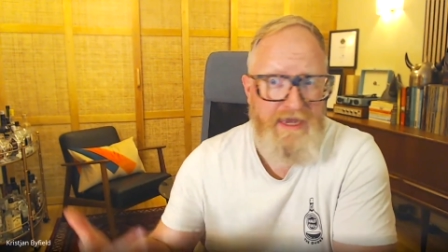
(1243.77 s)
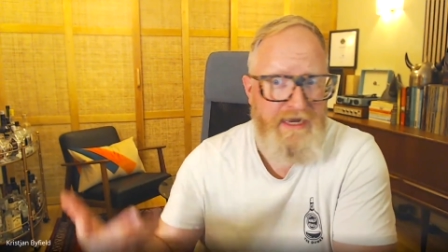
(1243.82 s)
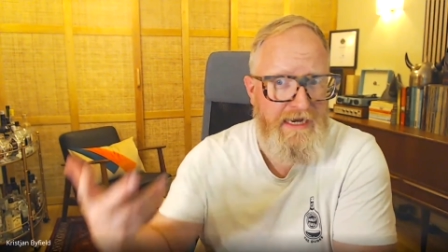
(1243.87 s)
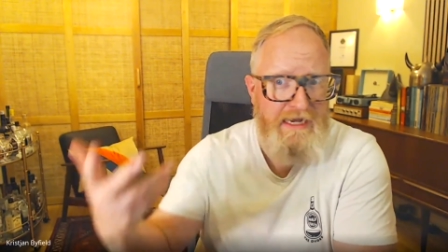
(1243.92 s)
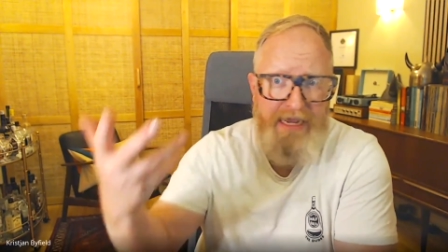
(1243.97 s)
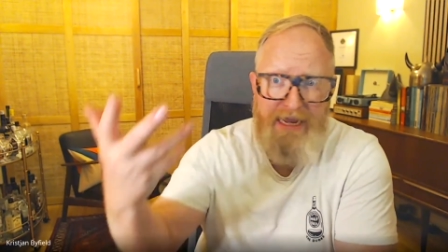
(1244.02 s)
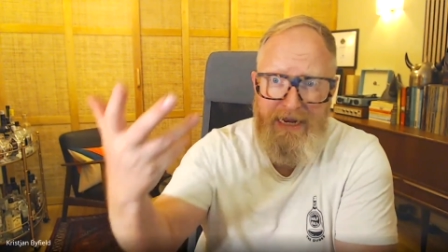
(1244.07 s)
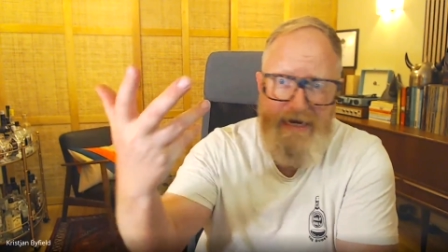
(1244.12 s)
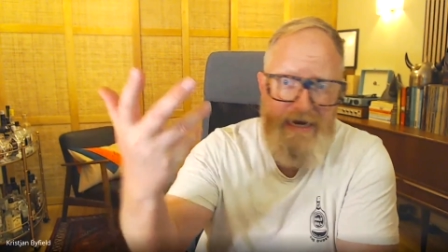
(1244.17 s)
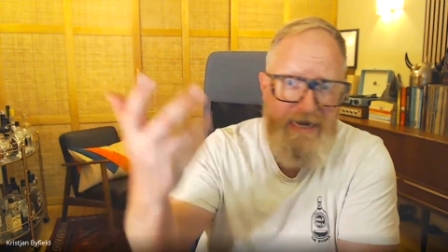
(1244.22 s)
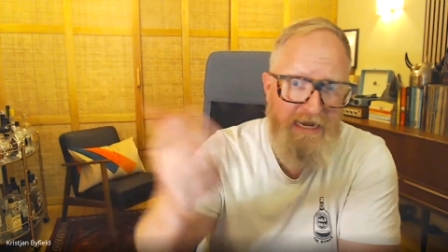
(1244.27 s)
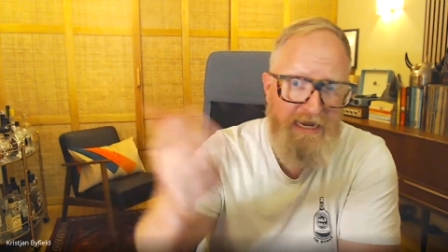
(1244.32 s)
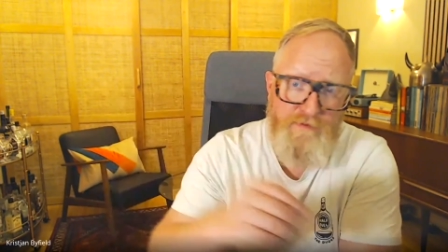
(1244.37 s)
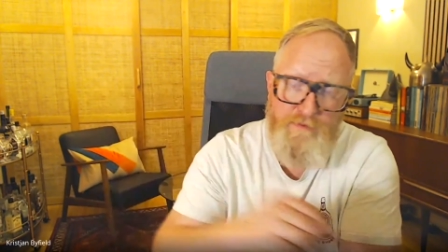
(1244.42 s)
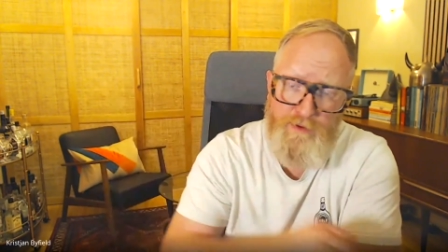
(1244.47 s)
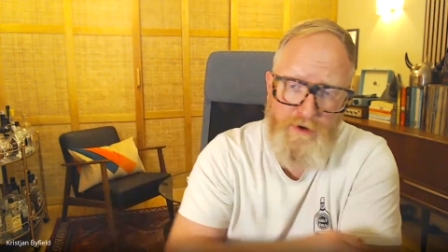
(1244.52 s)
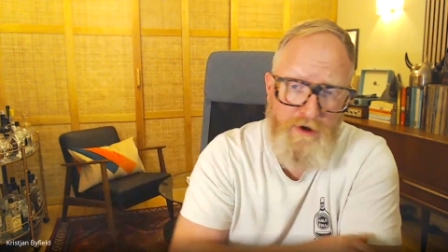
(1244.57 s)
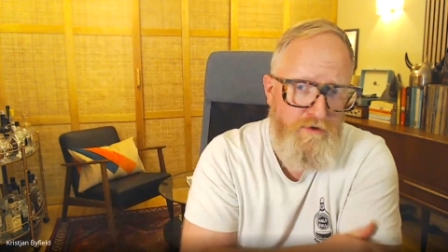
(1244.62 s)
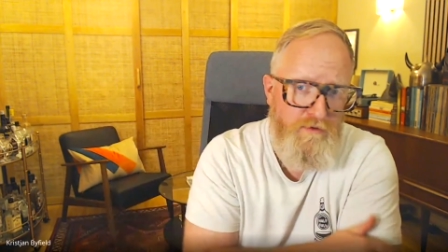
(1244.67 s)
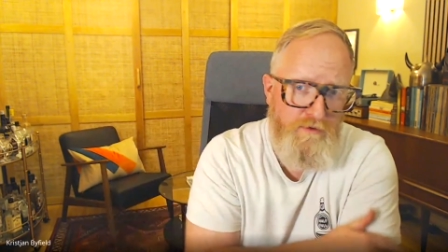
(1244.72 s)
And again, Lead
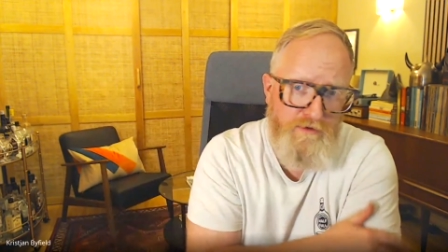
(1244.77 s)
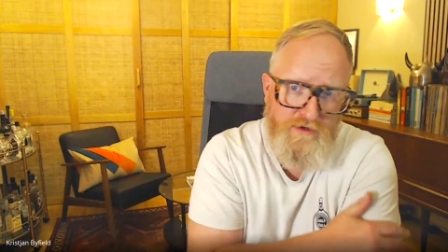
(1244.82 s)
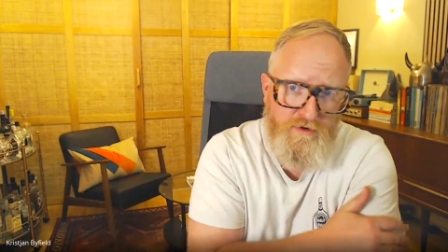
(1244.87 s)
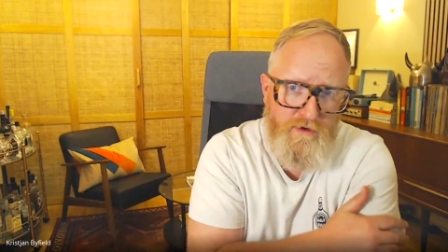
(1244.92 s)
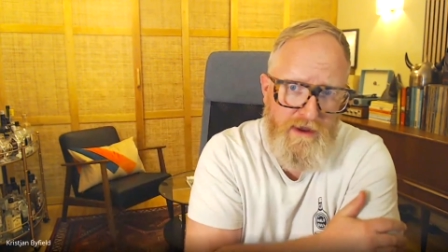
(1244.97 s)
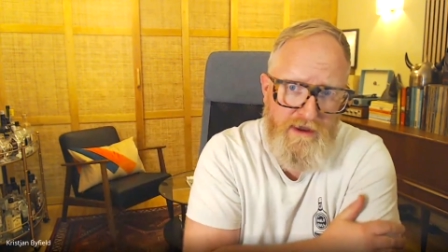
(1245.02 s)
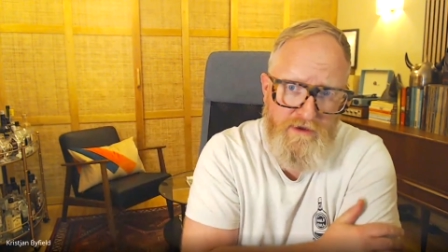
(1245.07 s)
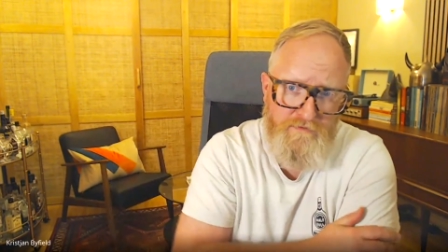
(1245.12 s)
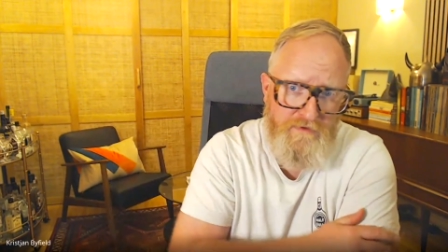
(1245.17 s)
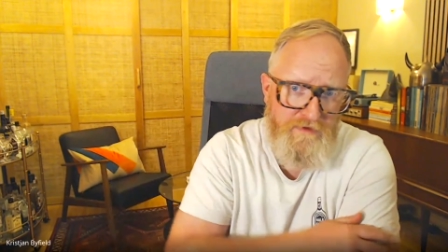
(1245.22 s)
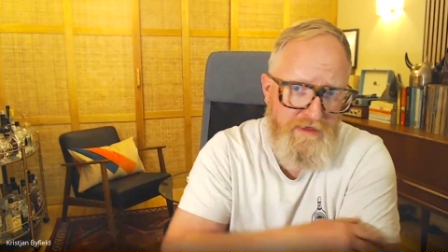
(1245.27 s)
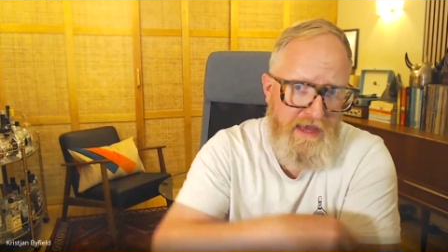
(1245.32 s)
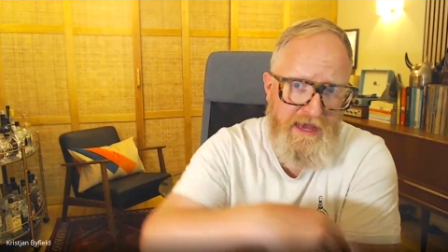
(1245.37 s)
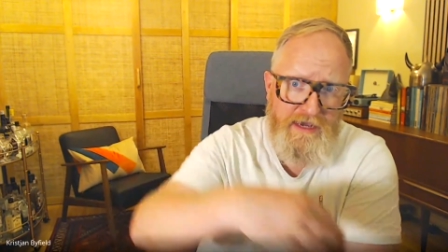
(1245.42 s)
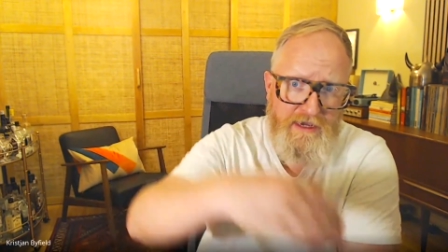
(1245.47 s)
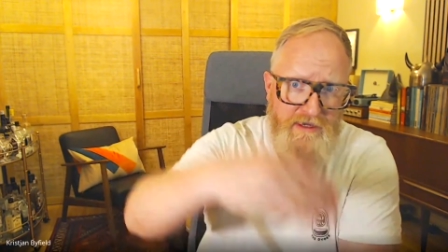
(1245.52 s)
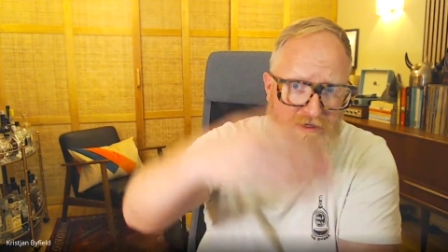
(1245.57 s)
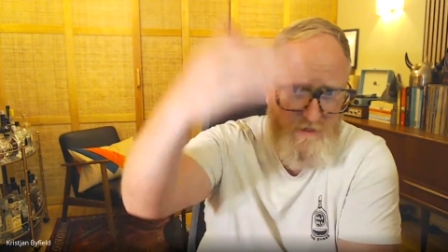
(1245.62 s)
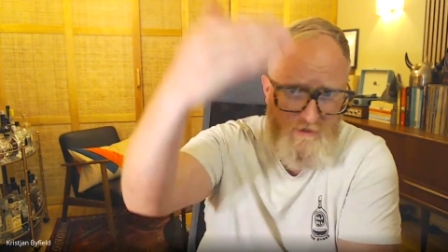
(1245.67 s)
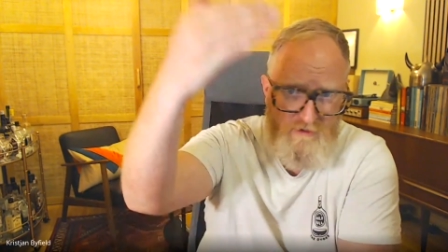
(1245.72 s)
Pro was great for that
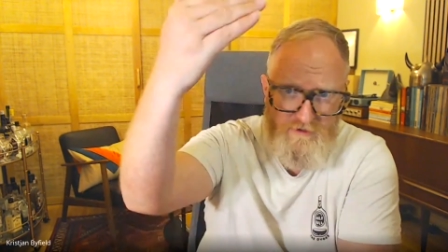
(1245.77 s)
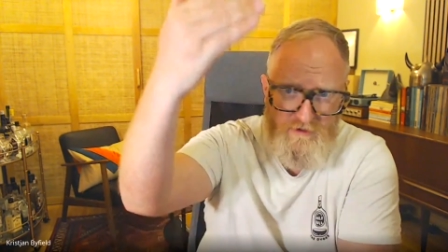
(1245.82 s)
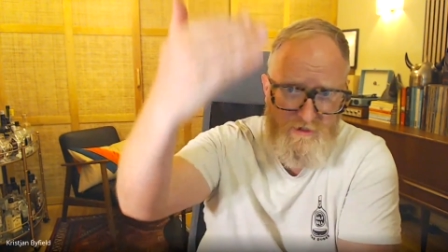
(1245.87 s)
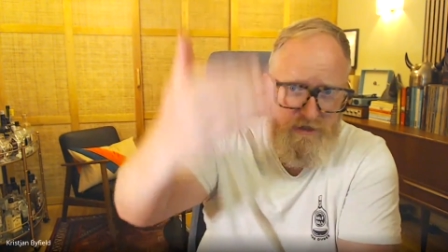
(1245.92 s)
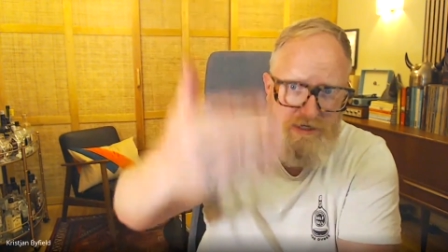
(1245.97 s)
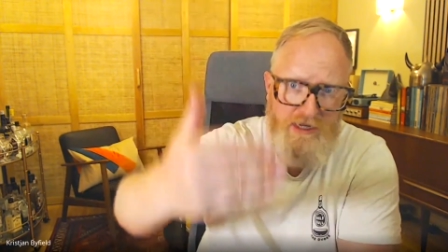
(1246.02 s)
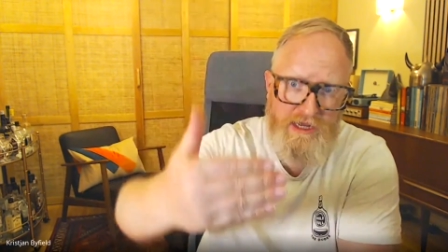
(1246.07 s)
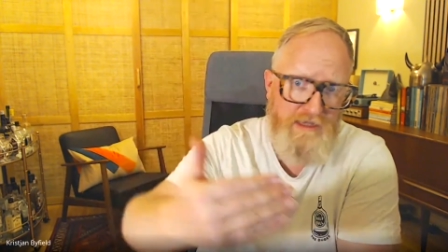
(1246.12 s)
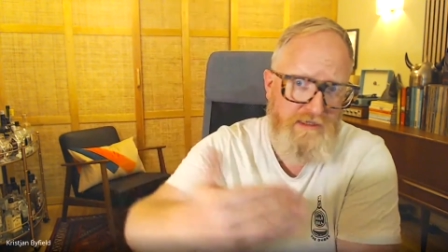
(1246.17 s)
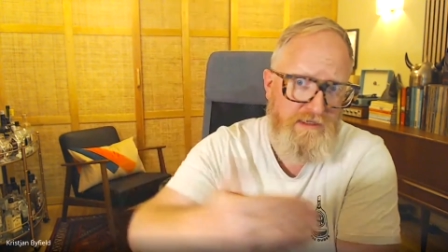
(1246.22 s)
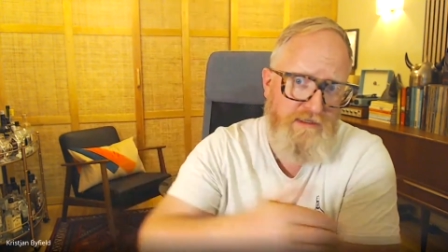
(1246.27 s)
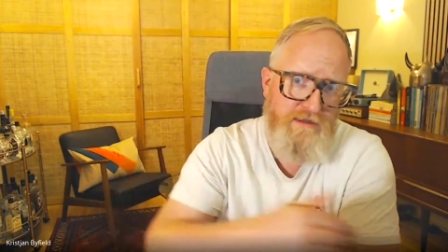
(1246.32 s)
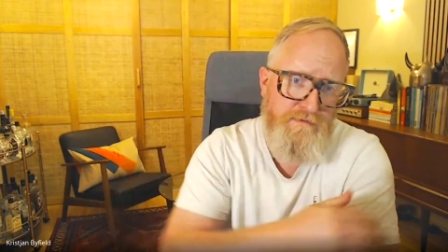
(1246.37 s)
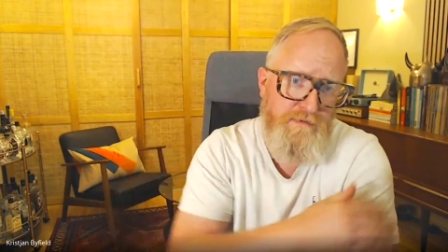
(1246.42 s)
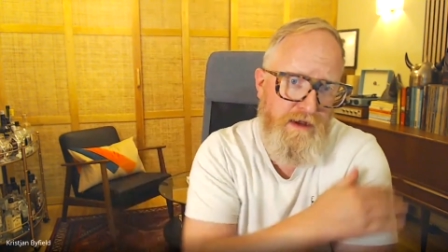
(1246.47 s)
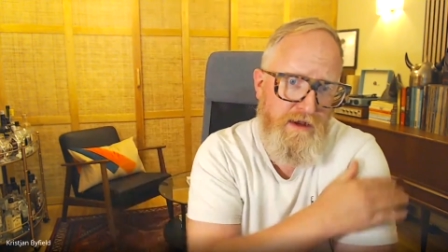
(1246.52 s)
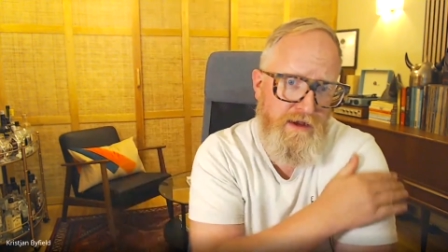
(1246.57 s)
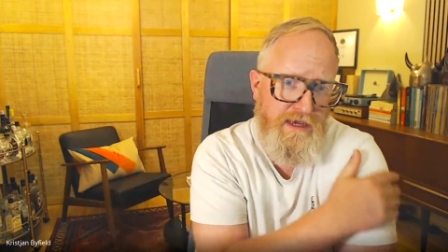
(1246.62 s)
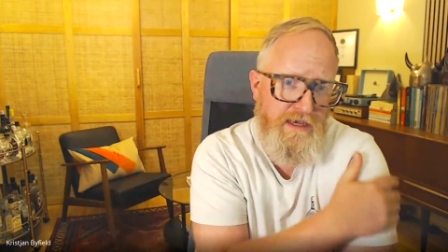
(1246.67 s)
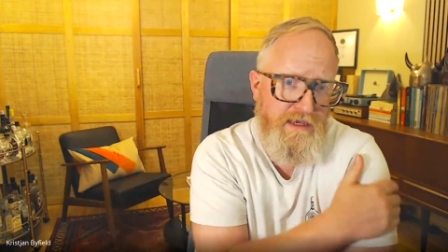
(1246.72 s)
because you could
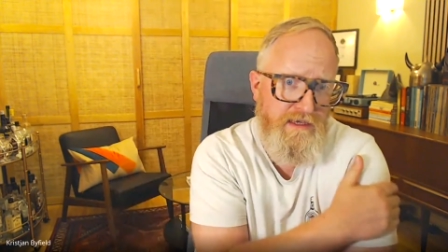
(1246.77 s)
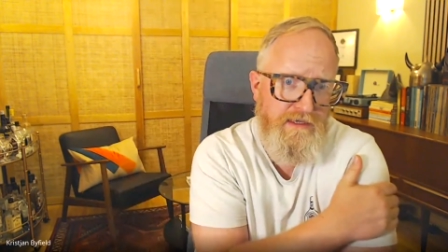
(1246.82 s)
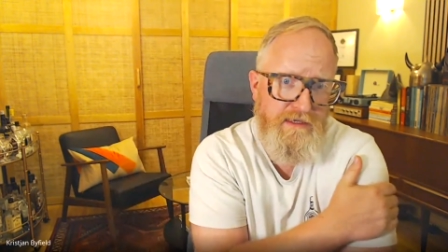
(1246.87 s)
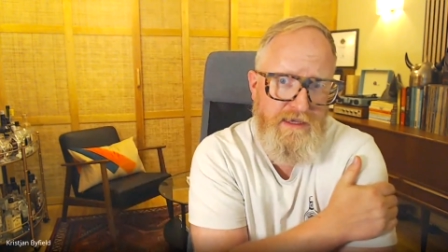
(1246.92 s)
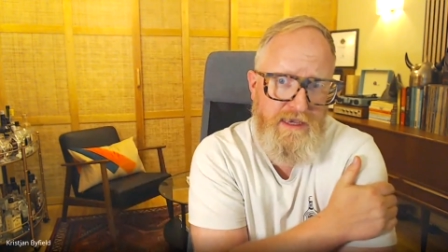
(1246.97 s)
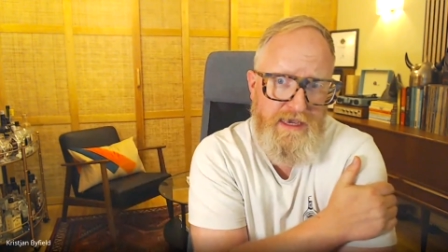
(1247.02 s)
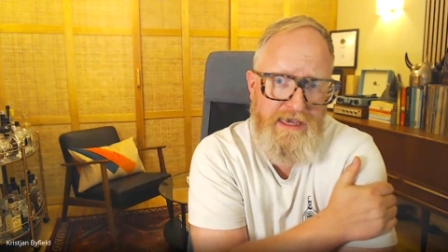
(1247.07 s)
customize